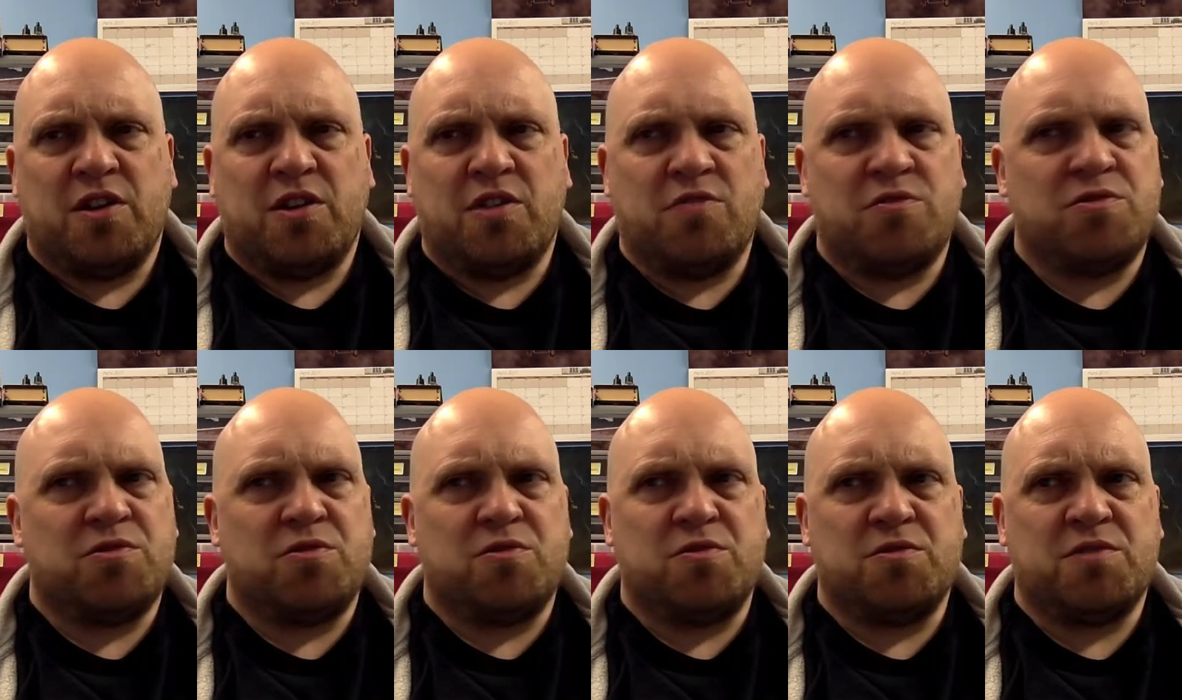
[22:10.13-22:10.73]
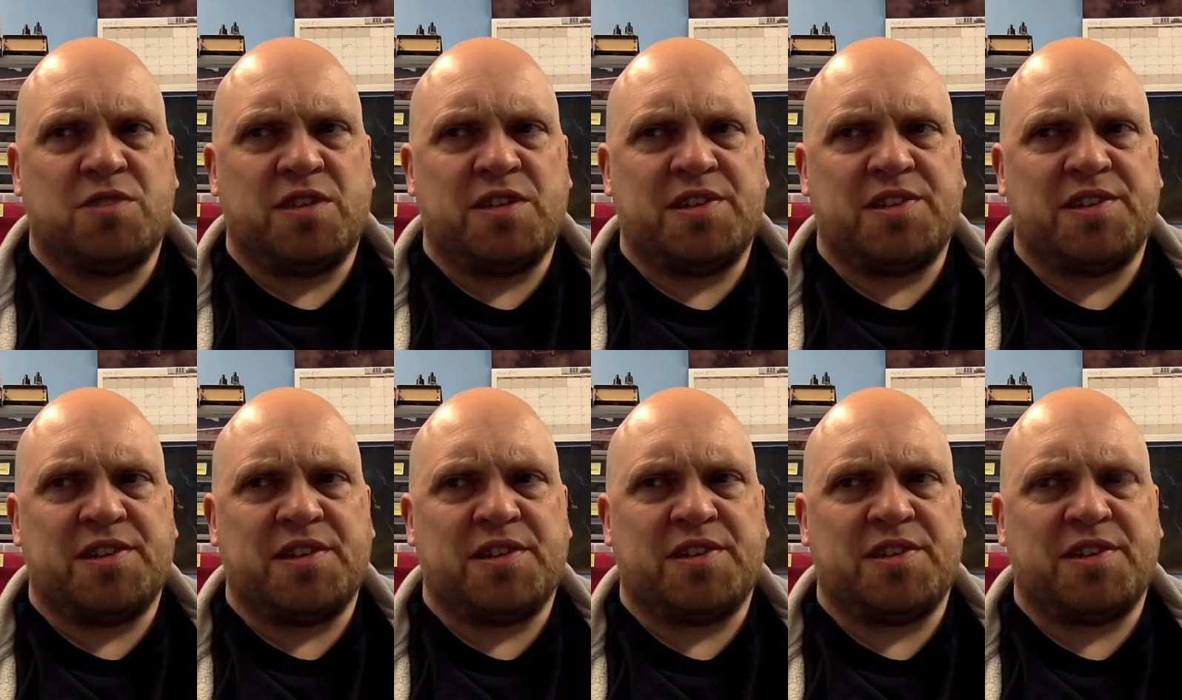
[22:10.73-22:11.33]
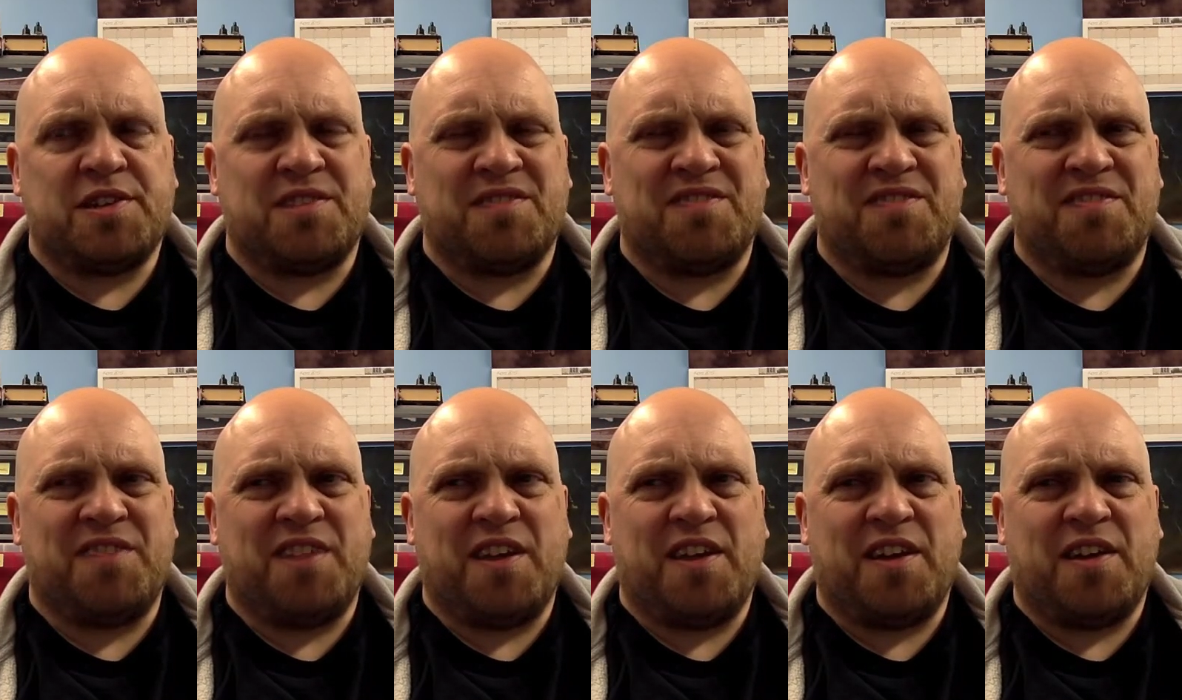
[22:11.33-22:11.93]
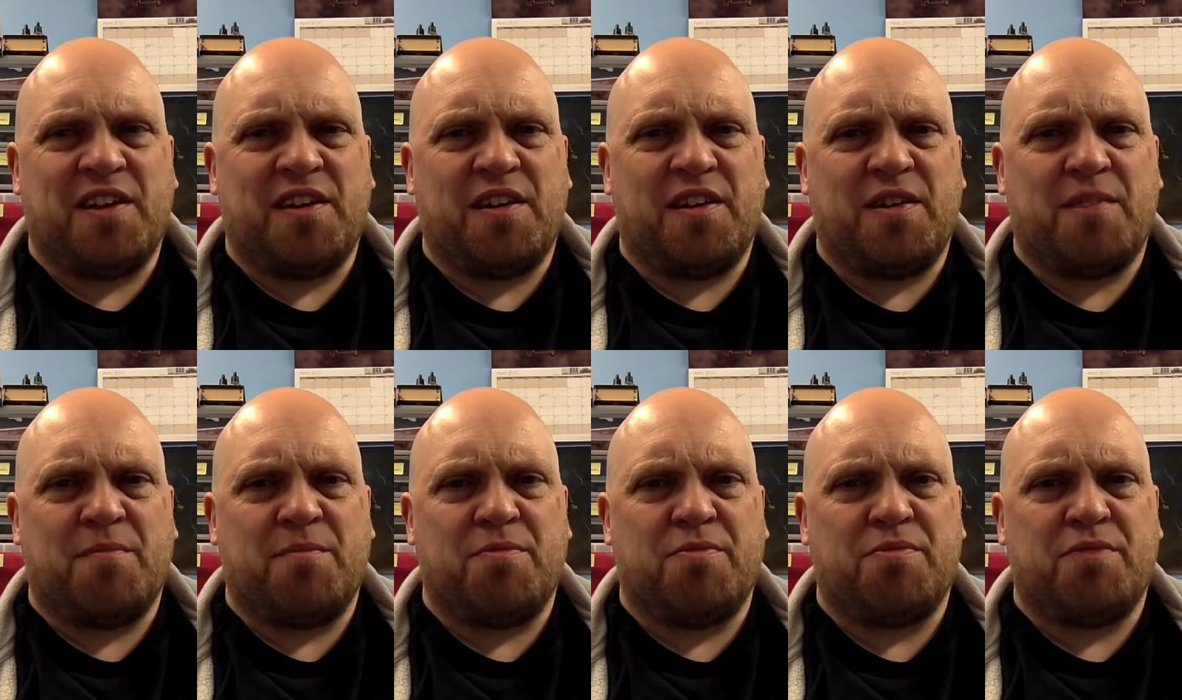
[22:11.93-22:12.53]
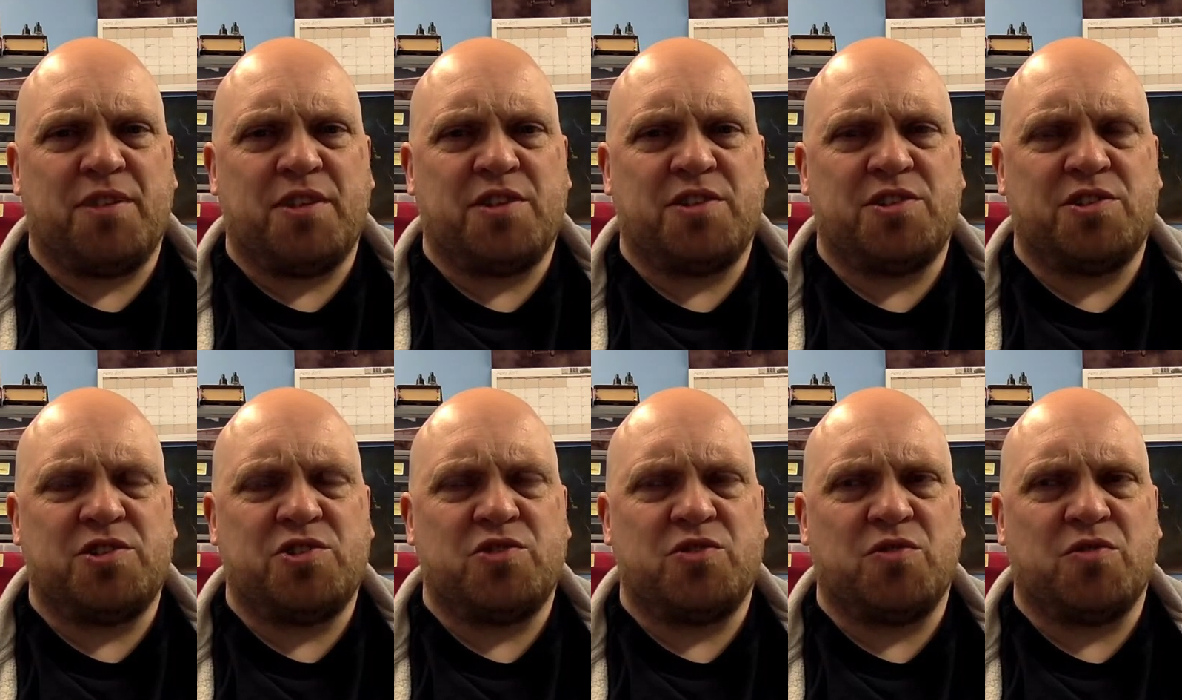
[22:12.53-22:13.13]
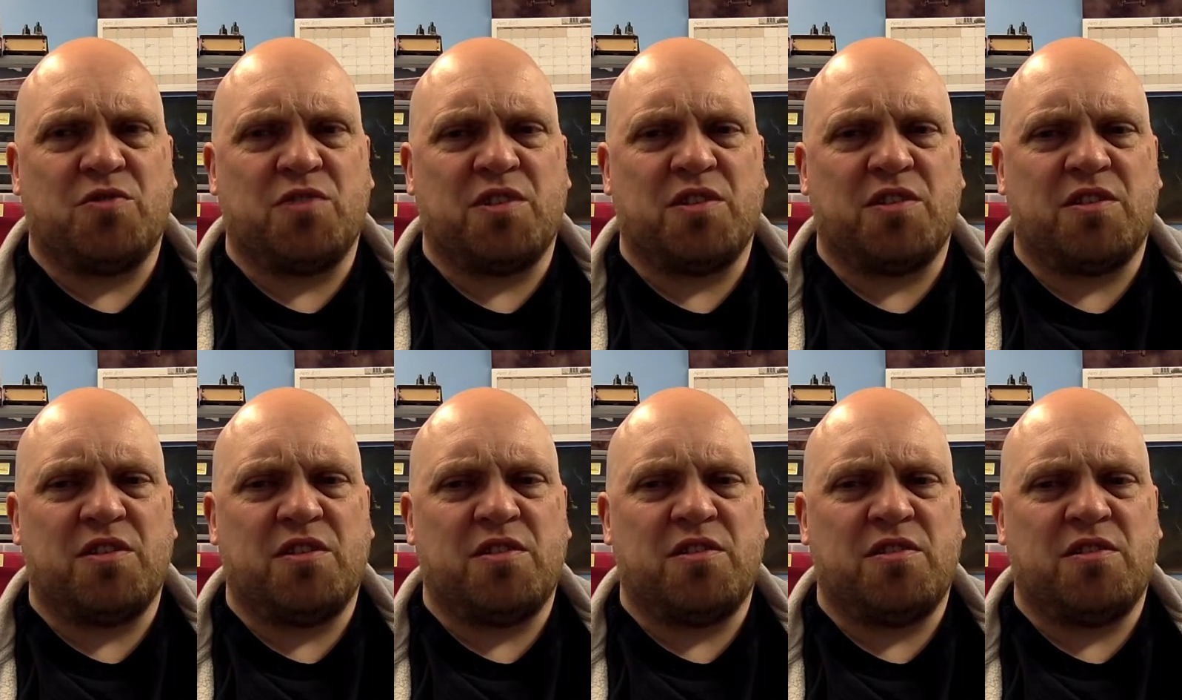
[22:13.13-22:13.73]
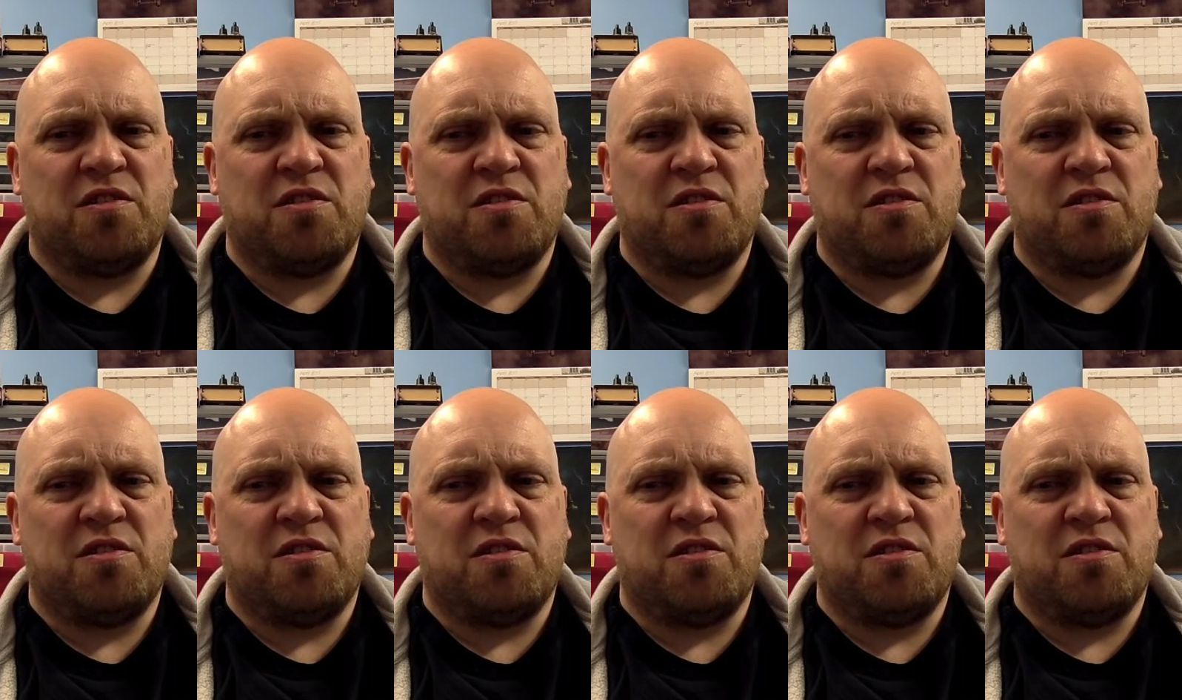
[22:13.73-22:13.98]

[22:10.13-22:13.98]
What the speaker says: used all D6s. I'm pretty sure it did.